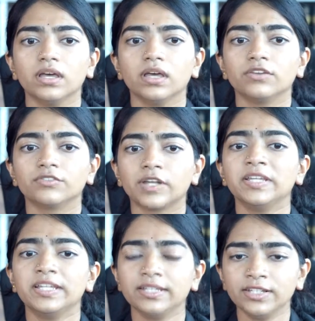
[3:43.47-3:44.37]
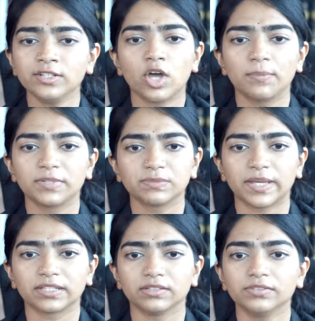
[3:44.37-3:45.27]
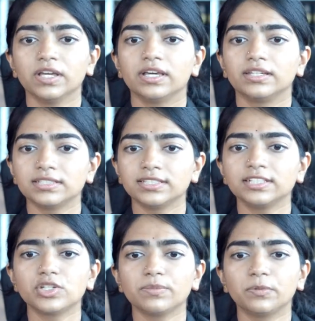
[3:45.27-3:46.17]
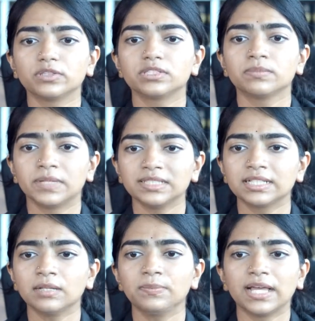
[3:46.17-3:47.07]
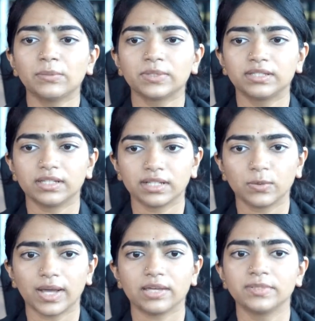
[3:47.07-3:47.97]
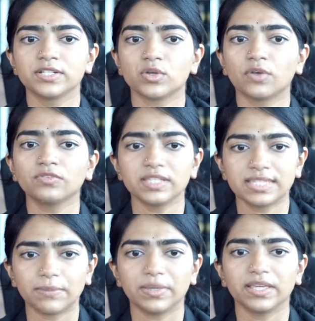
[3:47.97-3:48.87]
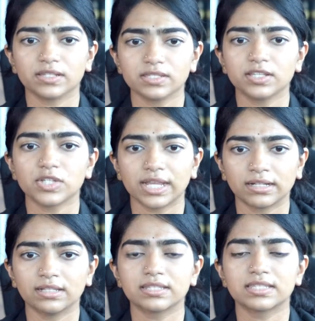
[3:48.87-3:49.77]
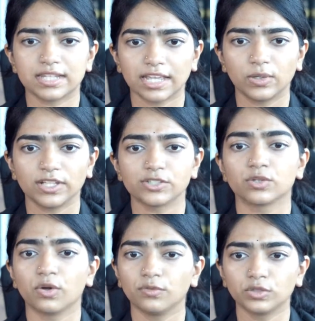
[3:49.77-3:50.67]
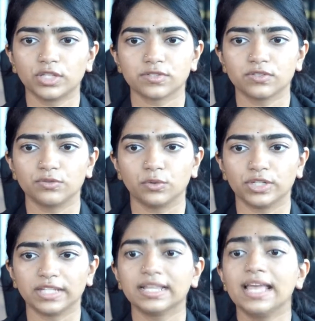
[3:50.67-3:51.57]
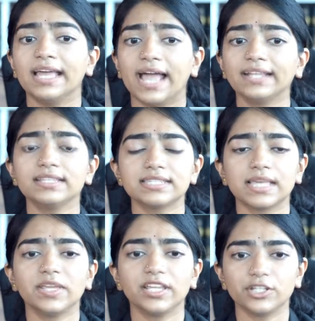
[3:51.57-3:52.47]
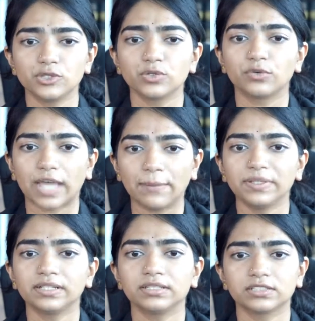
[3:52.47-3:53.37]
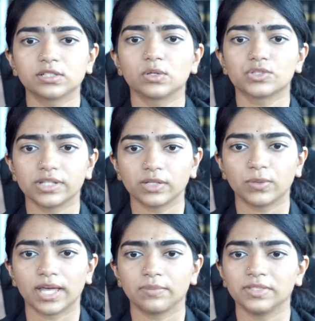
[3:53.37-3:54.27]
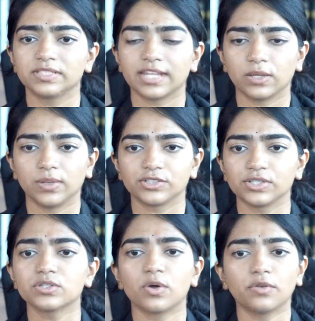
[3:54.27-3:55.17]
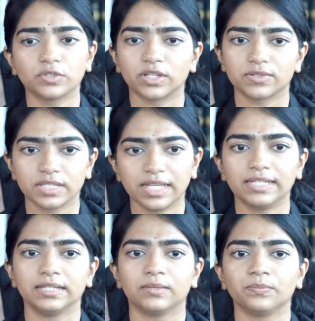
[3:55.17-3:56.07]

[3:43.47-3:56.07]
From an Indian law perspective, research reports must comply with the requirements of the SEBI Research Analysts Regulation of 2014 and the SEBI Issue of Capital Disclosure Requirements Regulations of 2018.